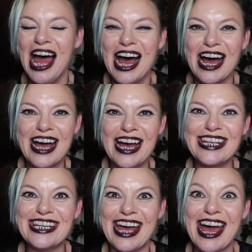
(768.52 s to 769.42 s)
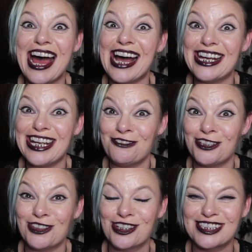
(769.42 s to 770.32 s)
If
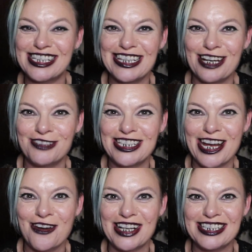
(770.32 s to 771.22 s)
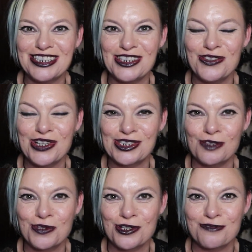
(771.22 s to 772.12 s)
you've not seen that video, I did do a
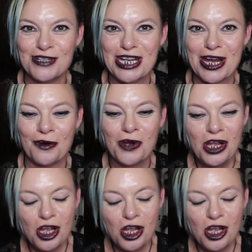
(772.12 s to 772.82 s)
Superdrug video